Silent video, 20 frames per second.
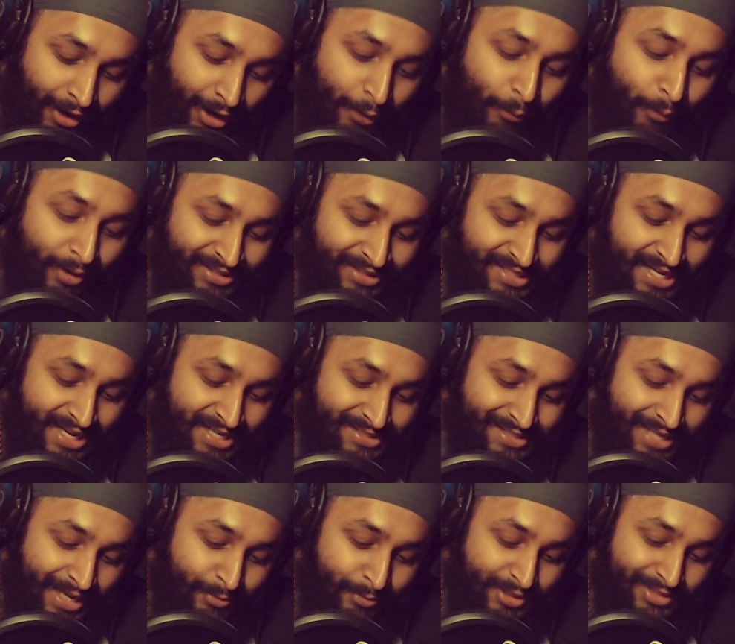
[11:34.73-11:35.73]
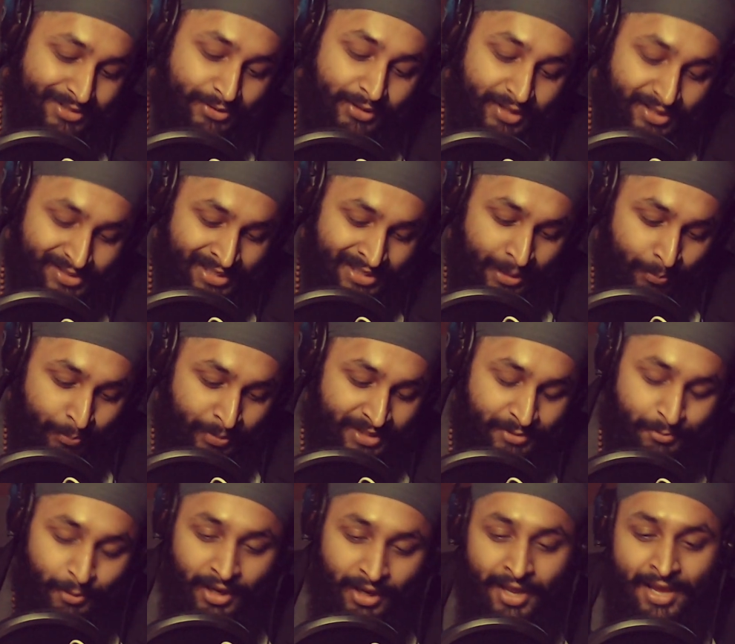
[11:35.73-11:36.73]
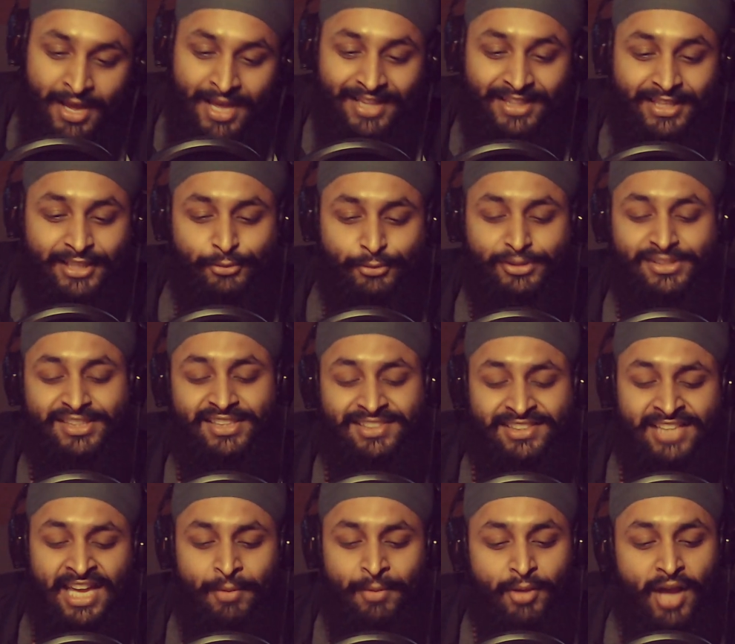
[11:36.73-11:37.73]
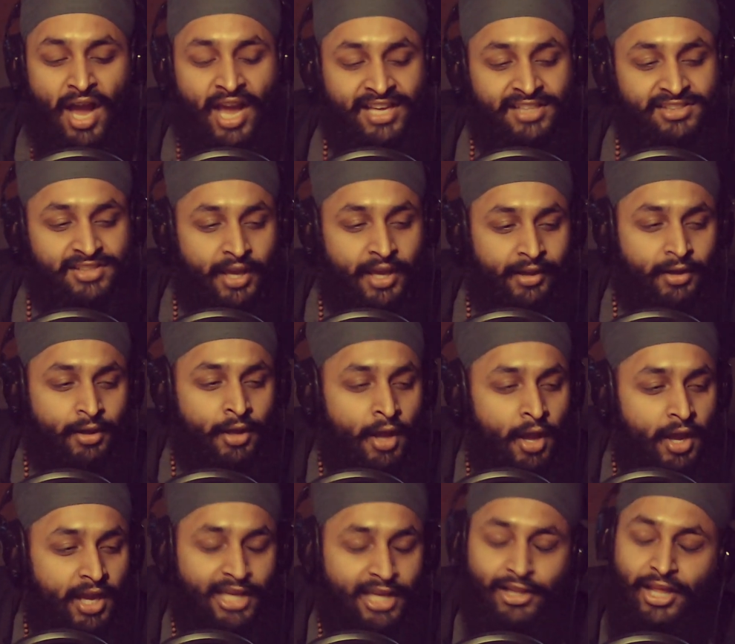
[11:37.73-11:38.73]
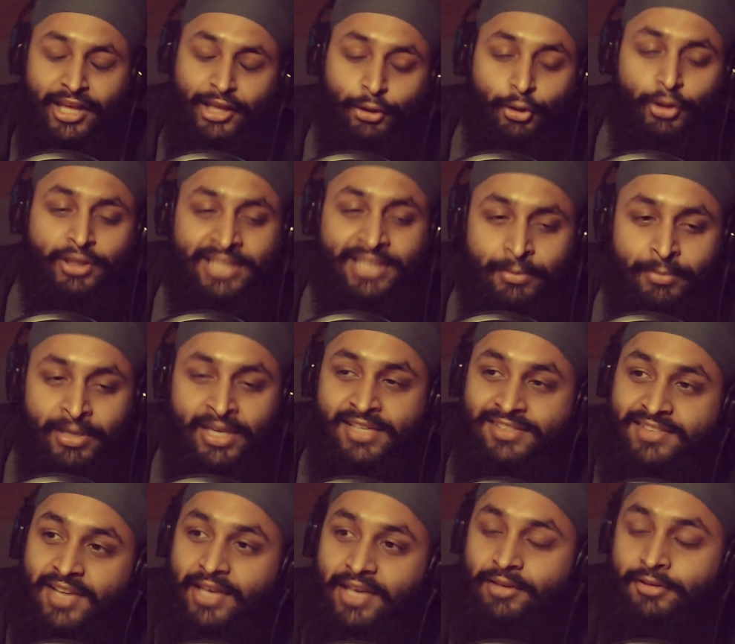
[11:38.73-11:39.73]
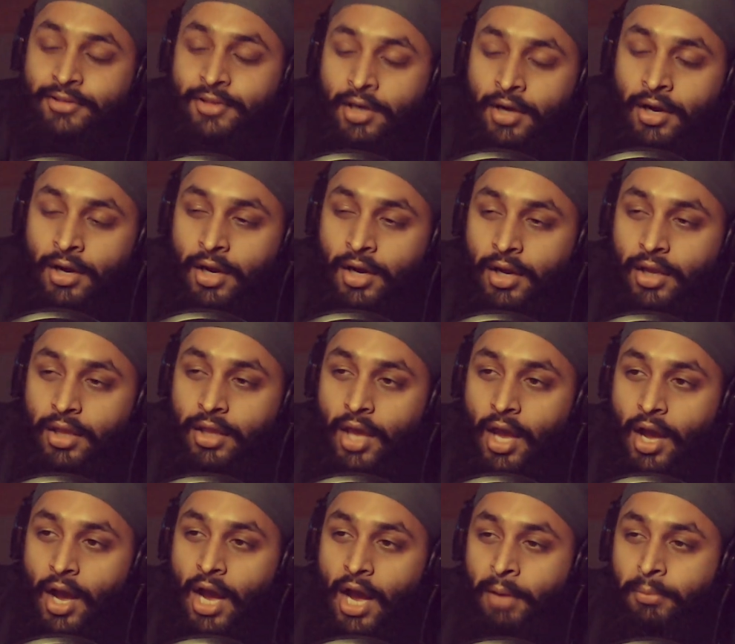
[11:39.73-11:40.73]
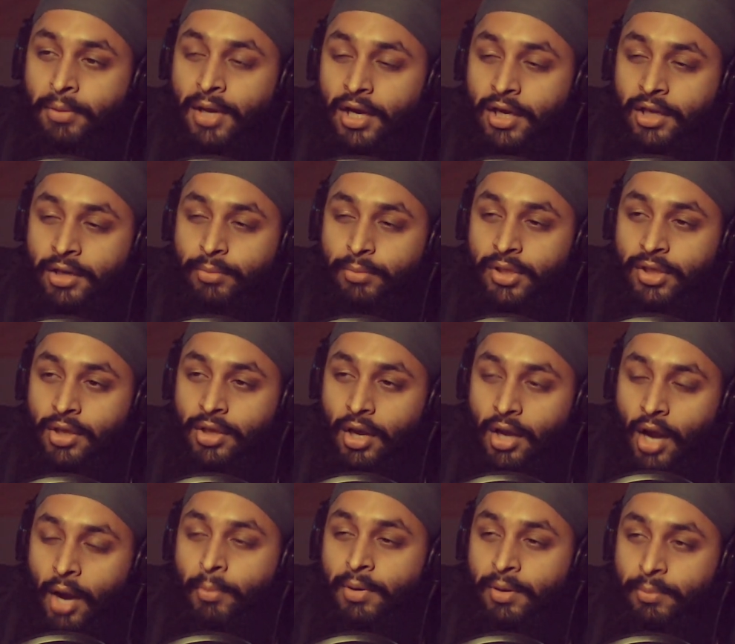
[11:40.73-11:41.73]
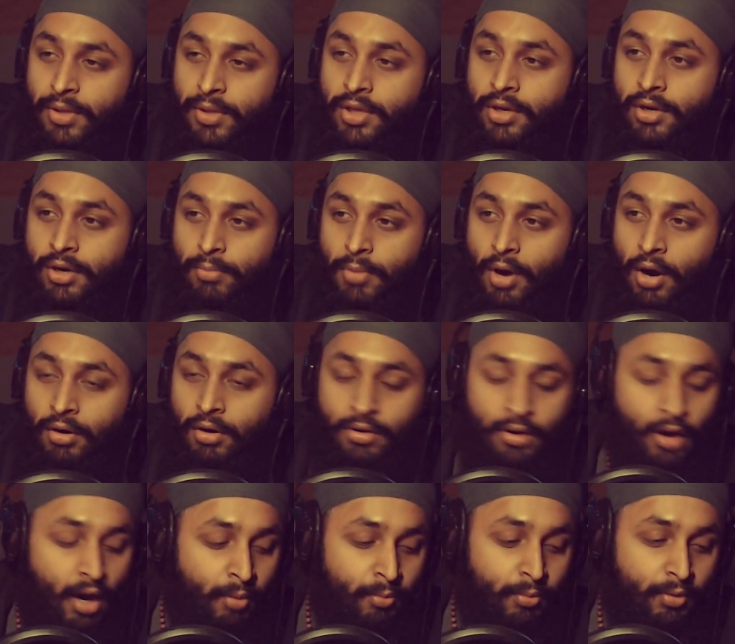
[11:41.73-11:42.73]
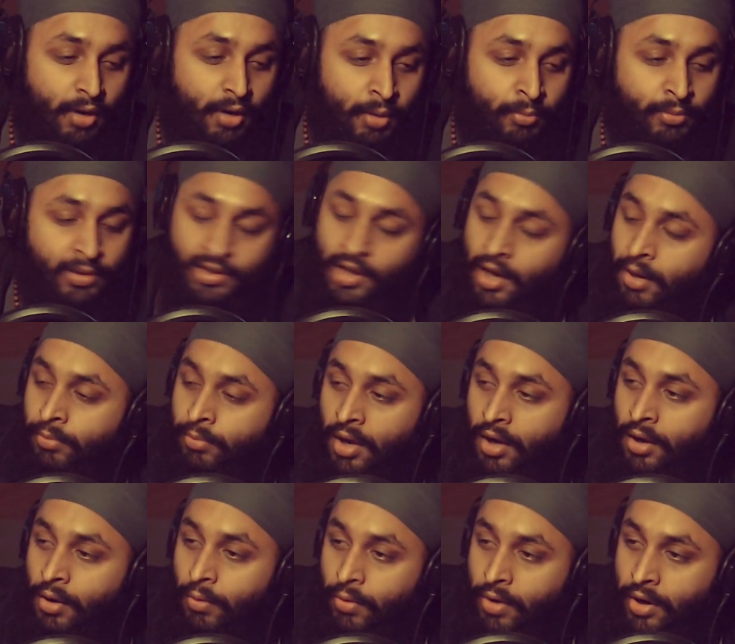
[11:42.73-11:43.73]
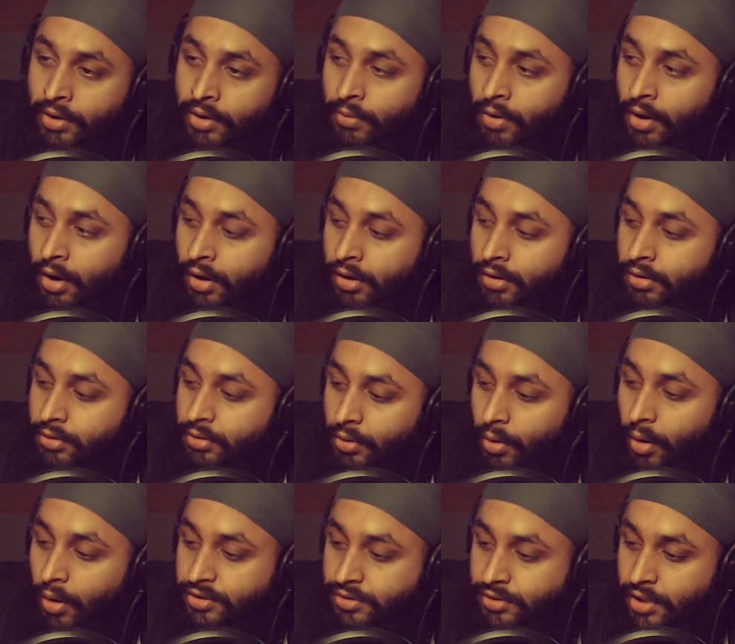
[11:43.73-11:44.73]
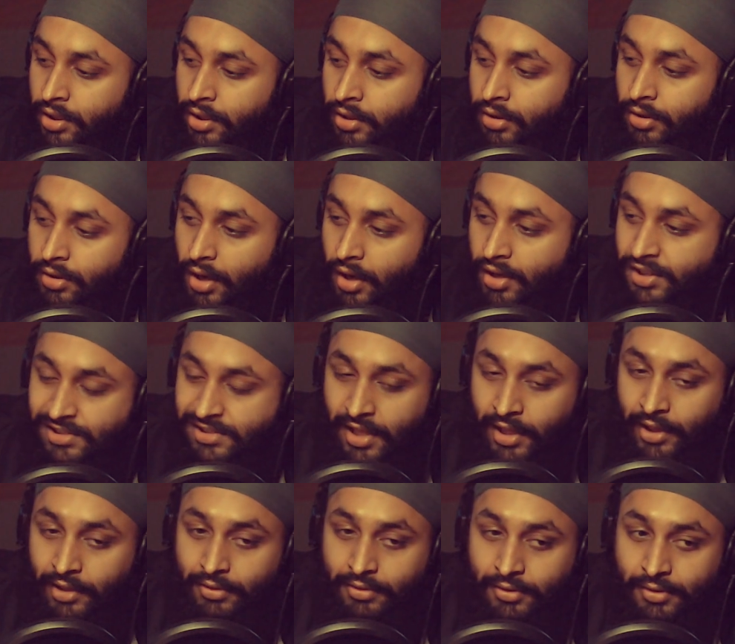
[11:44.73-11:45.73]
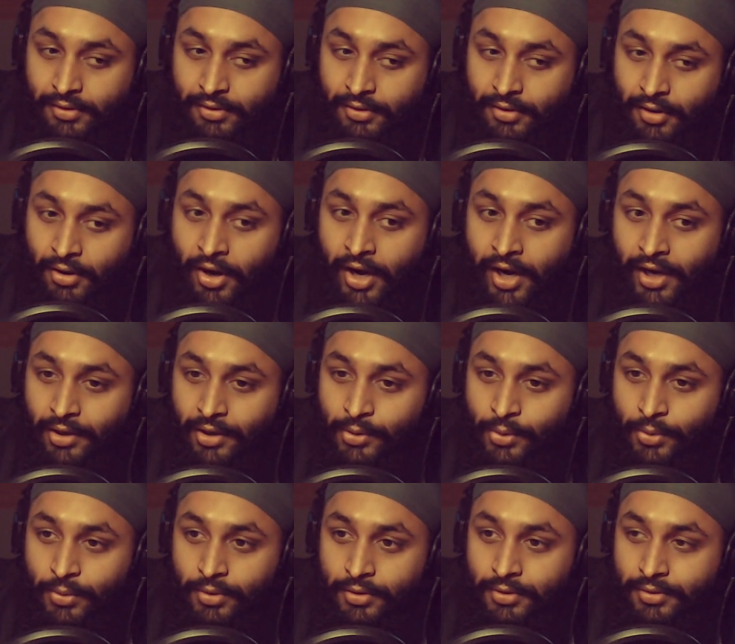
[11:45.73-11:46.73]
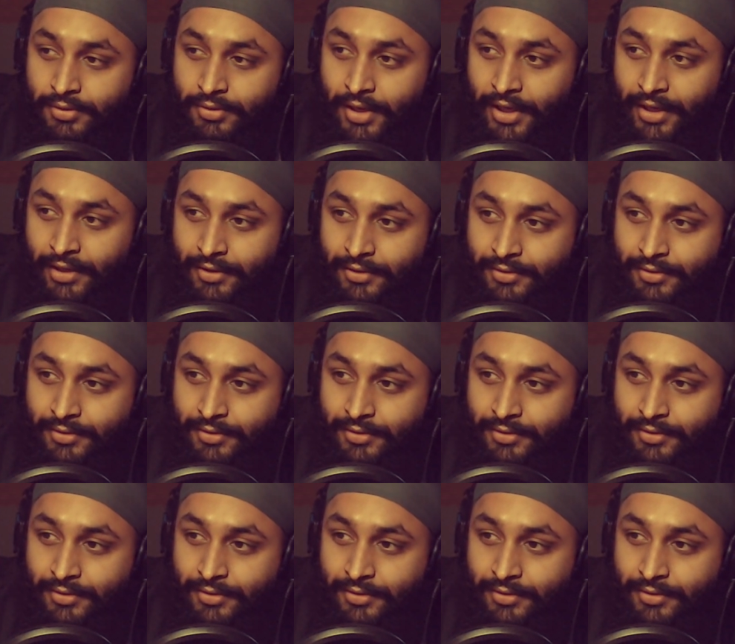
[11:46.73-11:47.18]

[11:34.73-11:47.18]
don't want to say his name just so he doesn't get pissed, but this was the same guy. He looked at me. He's like, yeah, I'm gonna be here, bro. I'm not going anywhere. You know what I'm saying? I was like, all right, cool, like